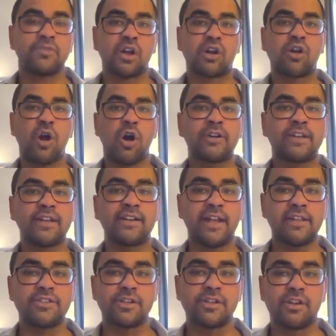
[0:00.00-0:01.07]
The content
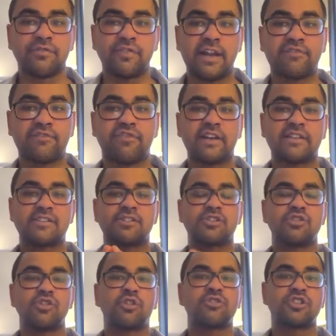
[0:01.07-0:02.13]
engine of Netflix
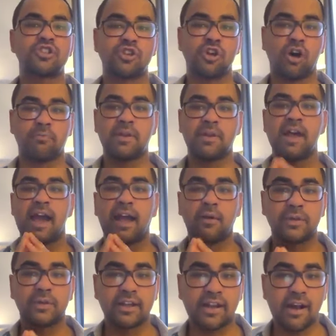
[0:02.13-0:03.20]
has not stopped,
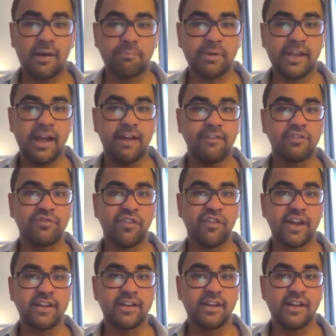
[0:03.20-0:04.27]
and with the company having
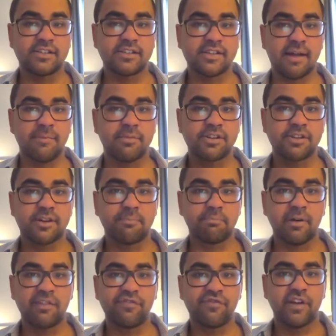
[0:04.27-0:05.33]
finally established a
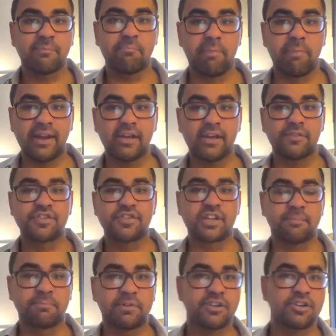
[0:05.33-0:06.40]
perfect blend of
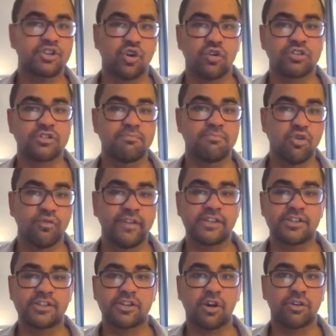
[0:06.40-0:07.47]
scripted shows,
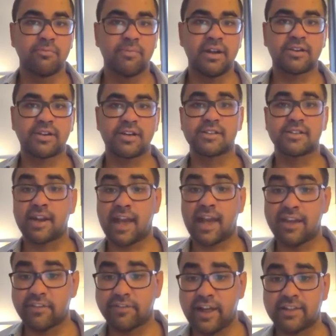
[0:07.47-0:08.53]
movies, documentaries, and
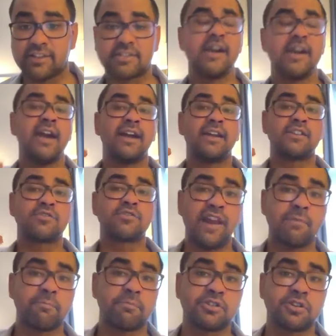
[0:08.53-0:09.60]
live events, it is
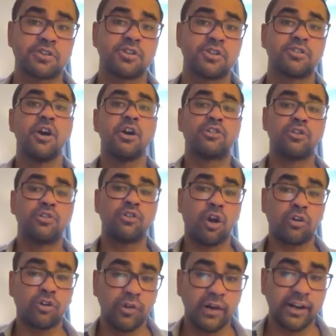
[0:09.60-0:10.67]
well positioned to
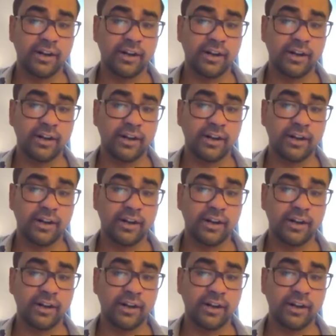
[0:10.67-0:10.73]
not